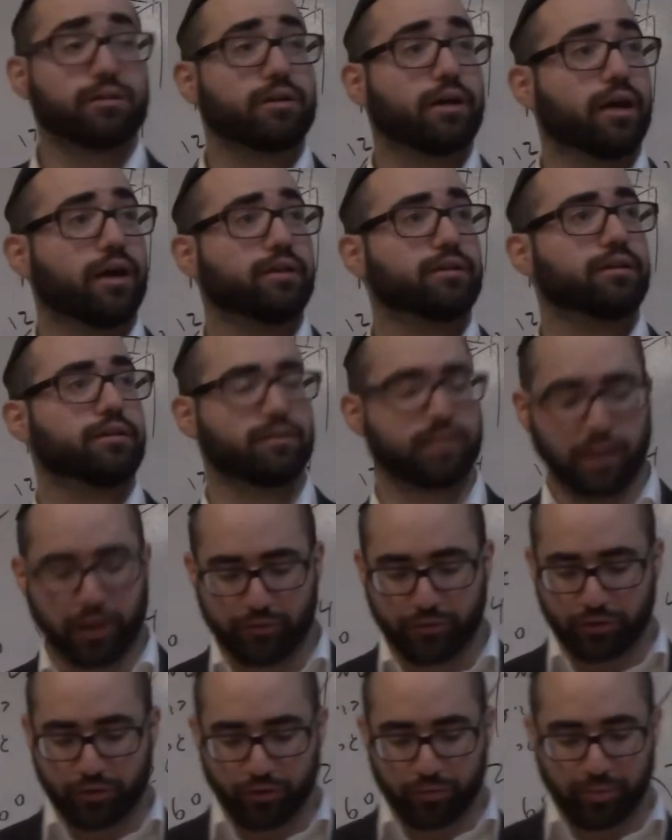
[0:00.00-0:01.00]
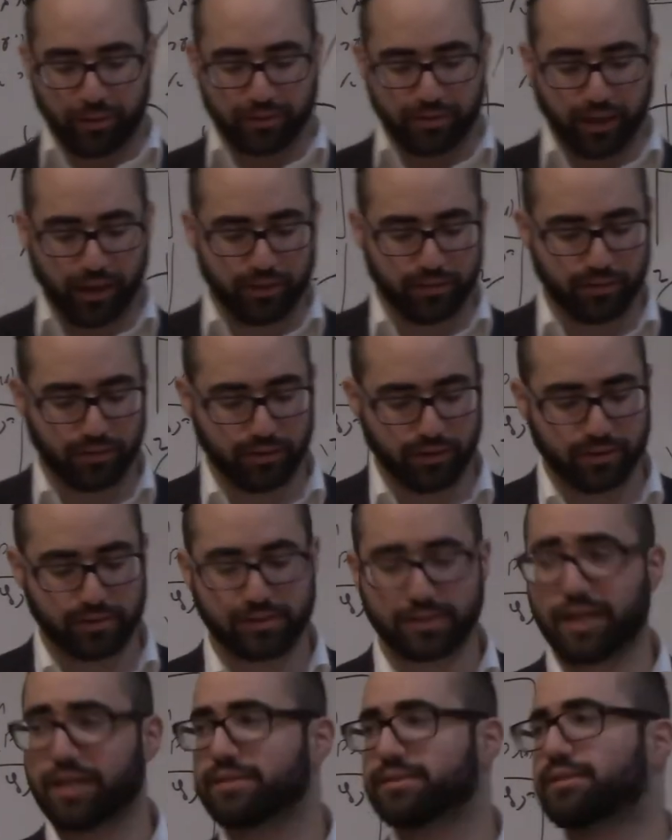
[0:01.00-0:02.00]
and Daf Kuv
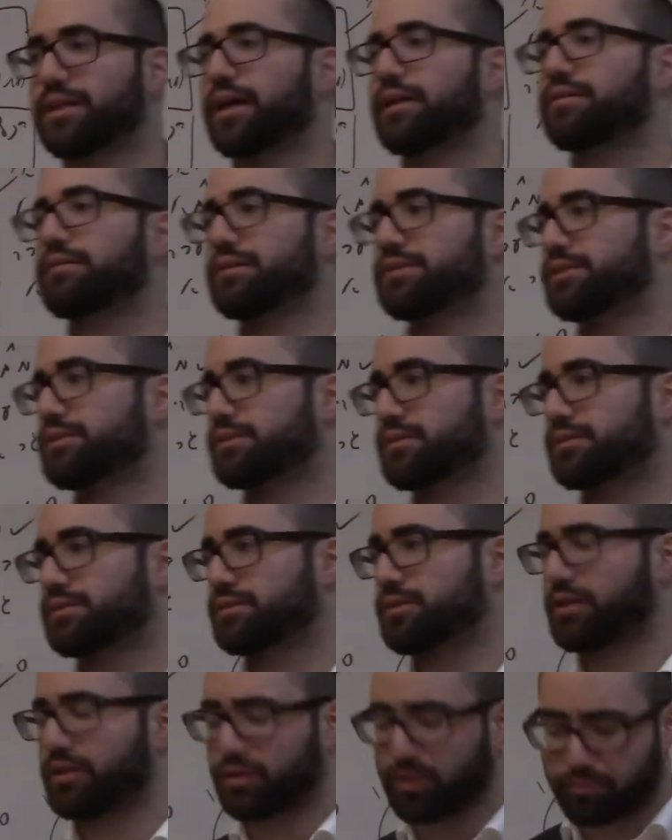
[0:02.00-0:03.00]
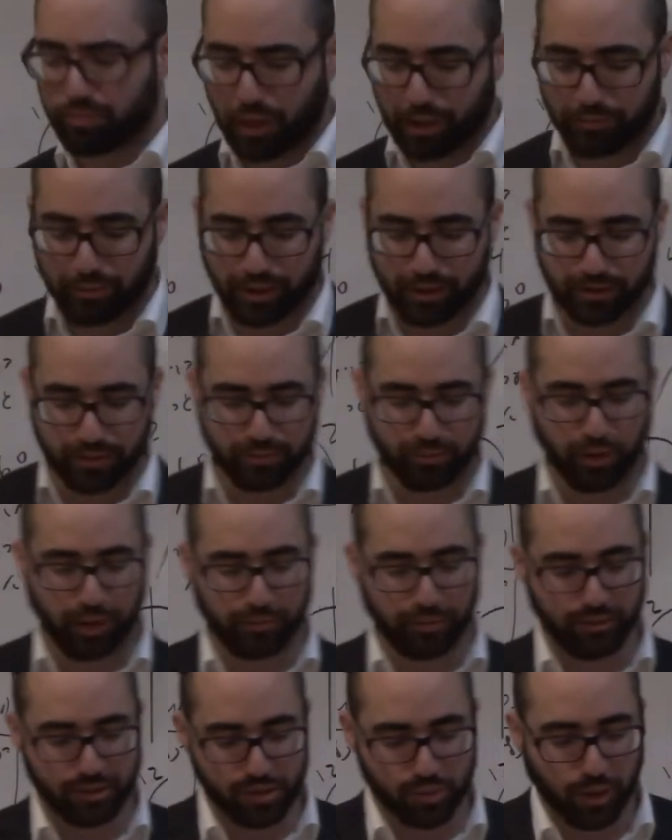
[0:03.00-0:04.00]
says that this is considered a problematic
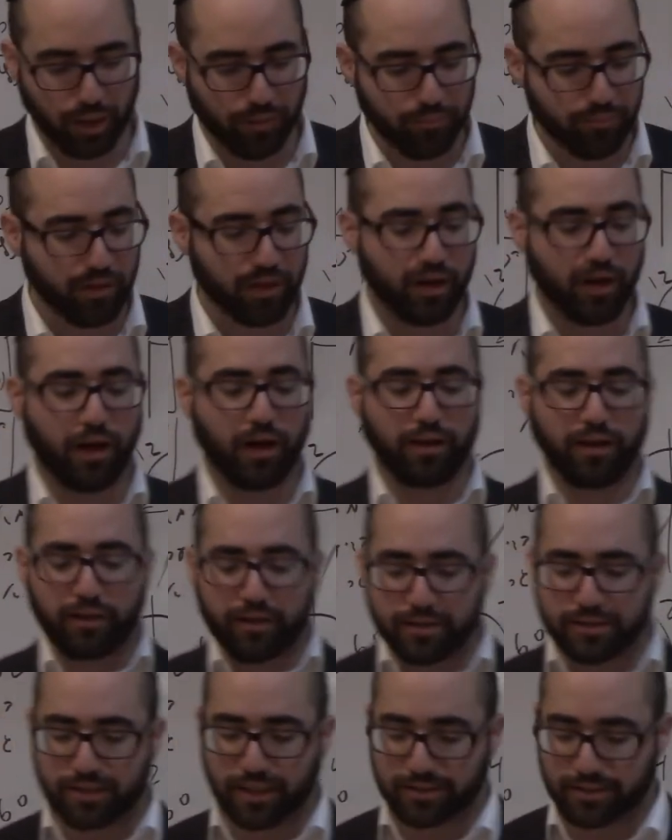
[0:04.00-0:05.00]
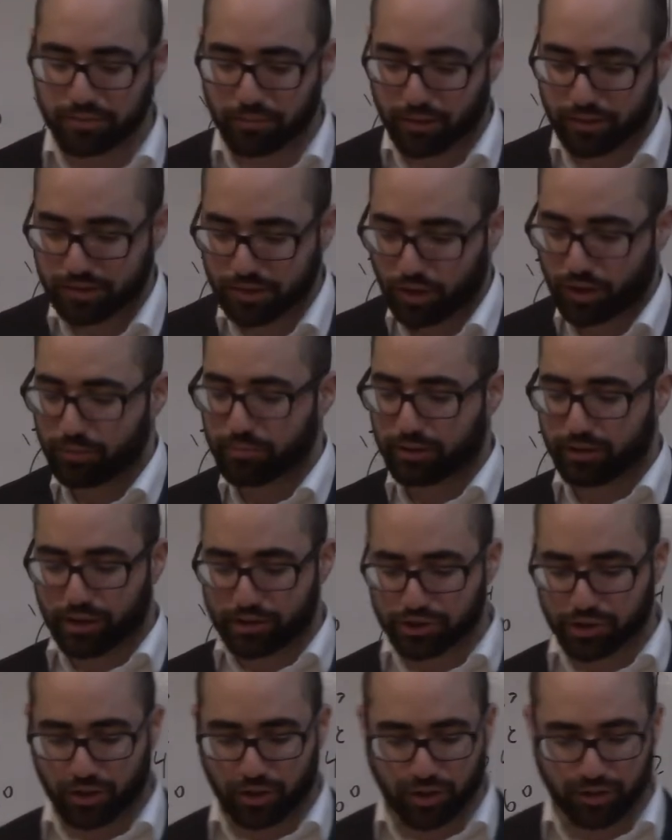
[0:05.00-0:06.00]
problem as well. Halakha consensus amongst all
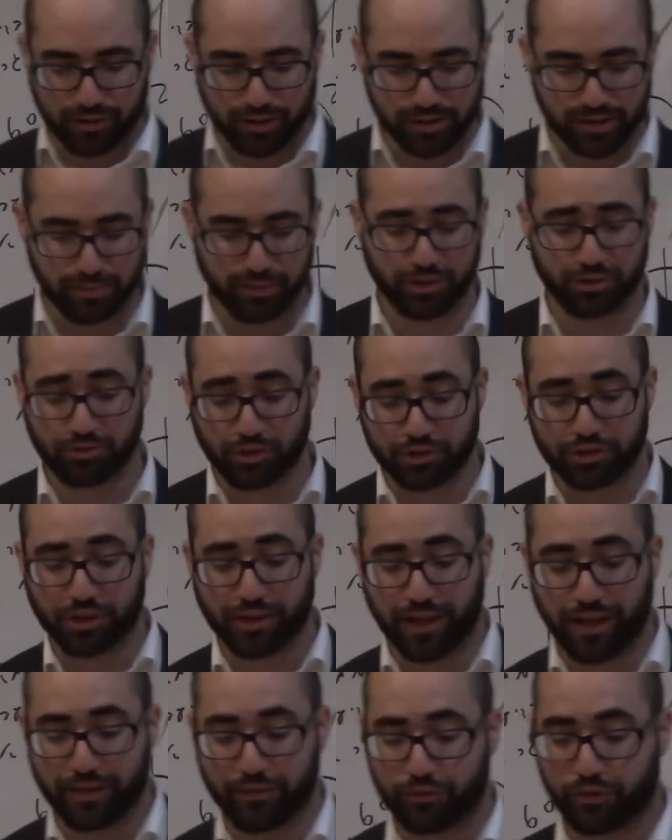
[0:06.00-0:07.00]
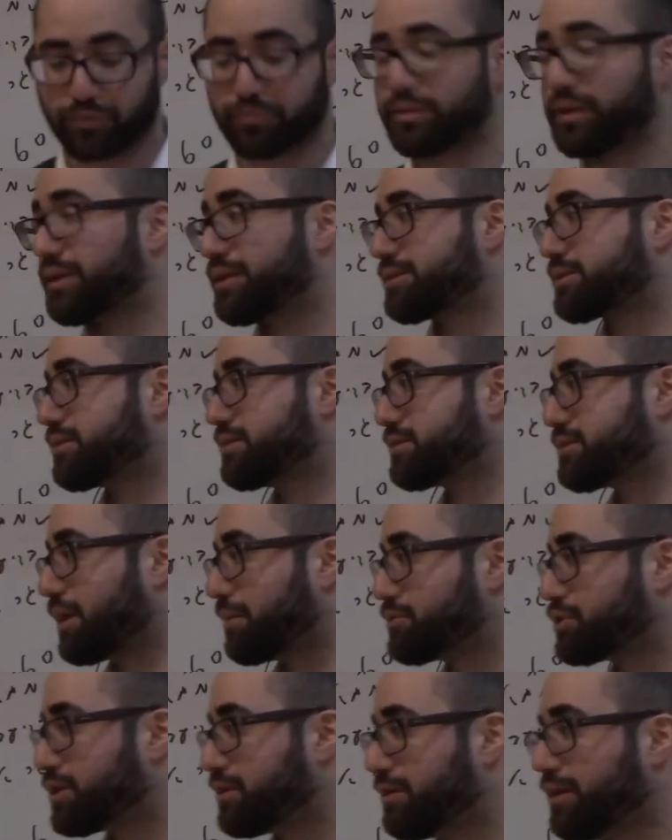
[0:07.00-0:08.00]
American is to be stringent and forbid its
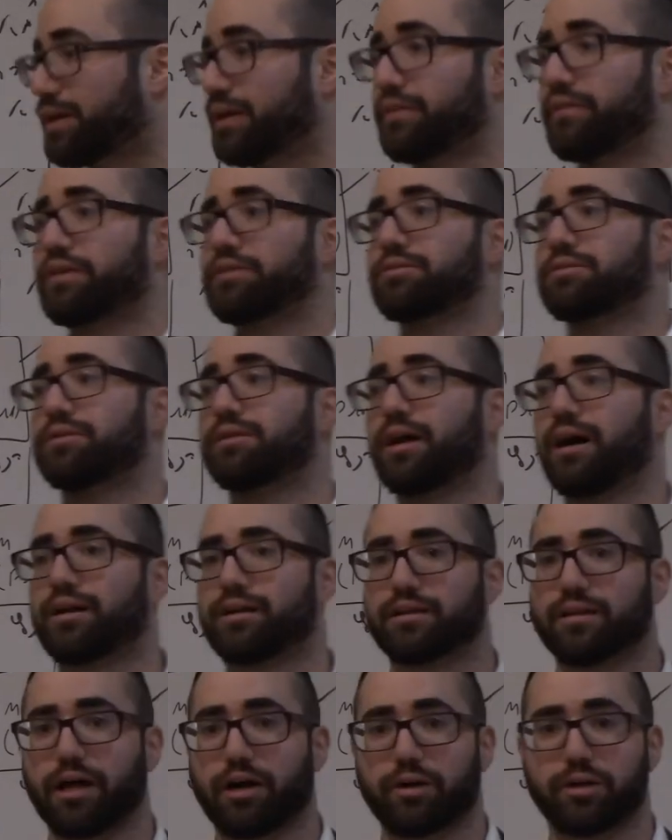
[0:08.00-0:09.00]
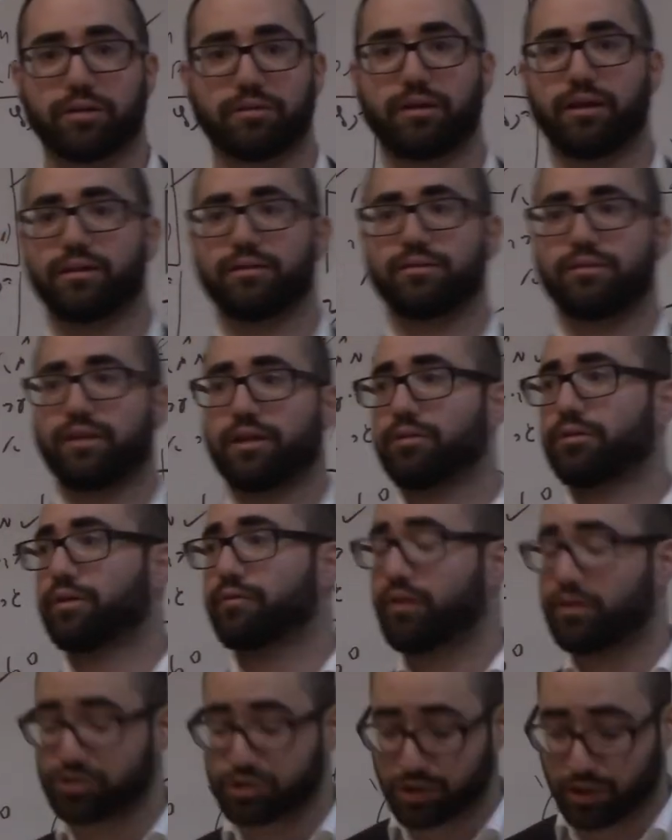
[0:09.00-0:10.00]
consumption. They do not allow it and they don't give
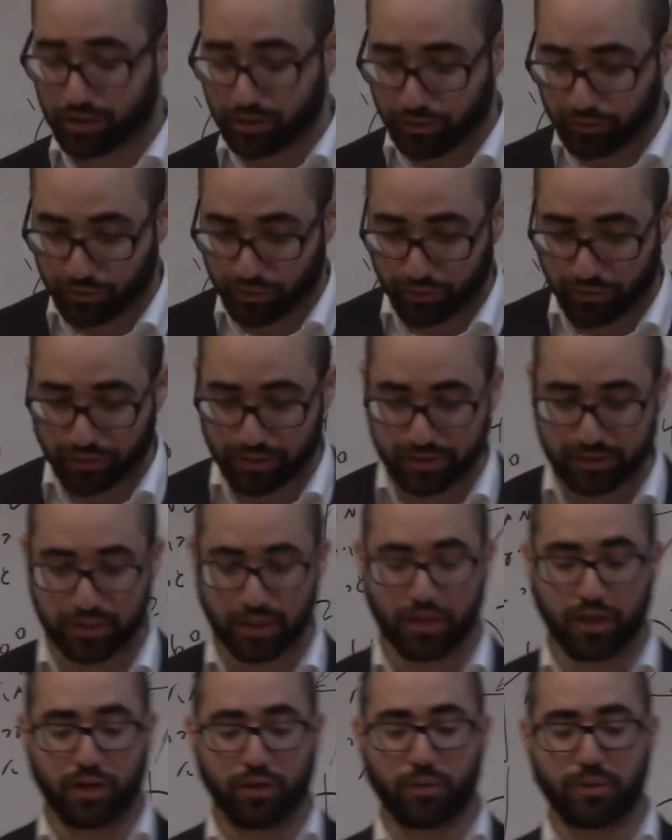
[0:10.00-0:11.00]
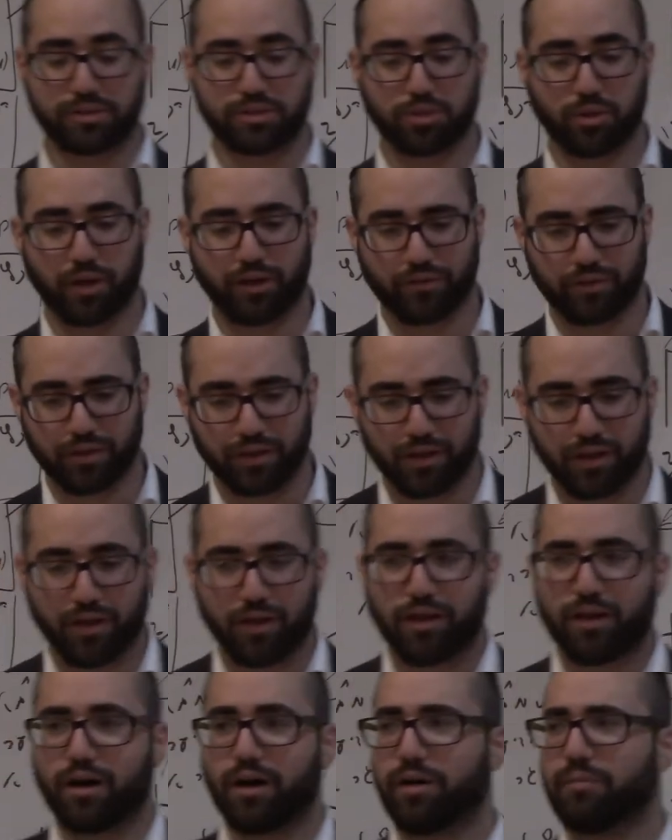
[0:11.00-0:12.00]
Hashgacha for this whatsoever.
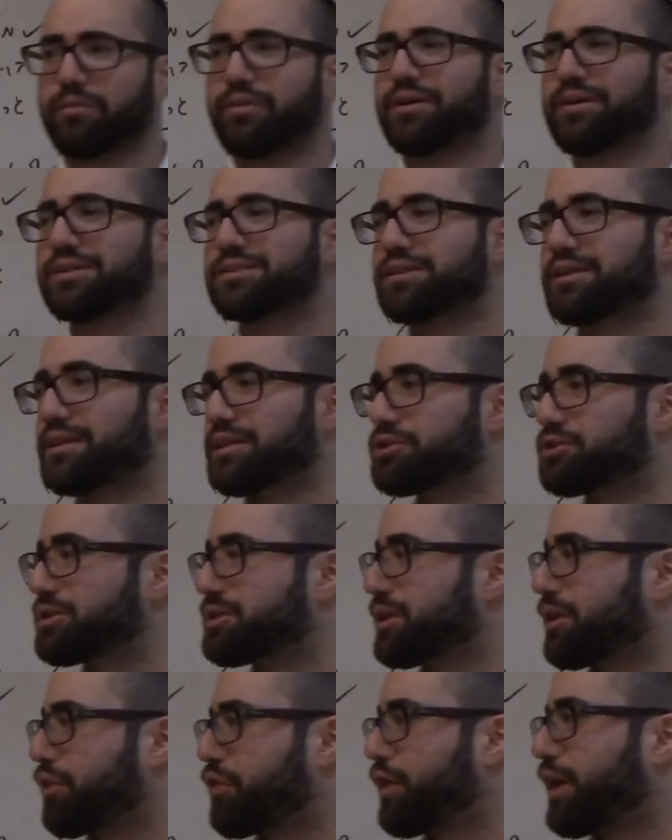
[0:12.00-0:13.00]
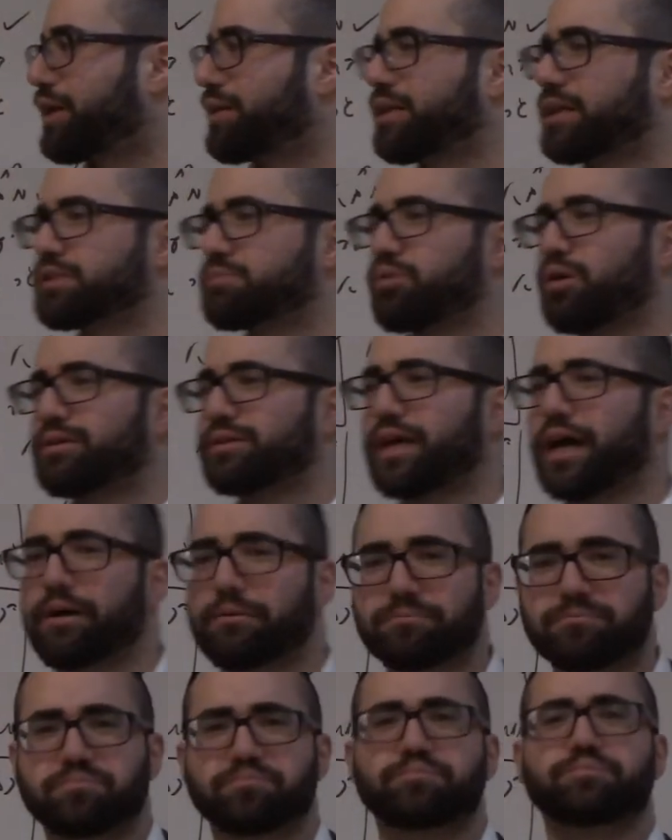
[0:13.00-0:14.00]
Um, there is an interesting thing that's brought
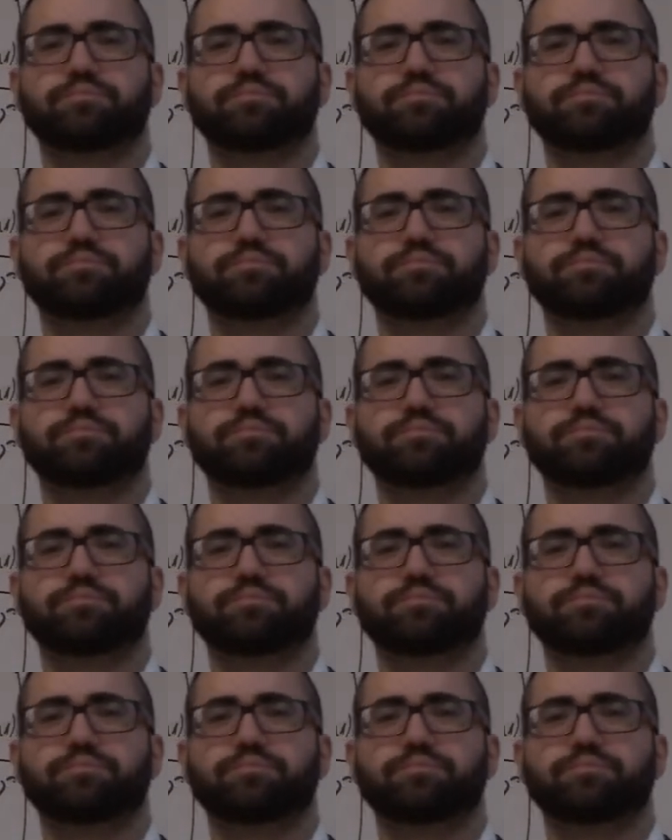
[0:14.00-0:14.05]
down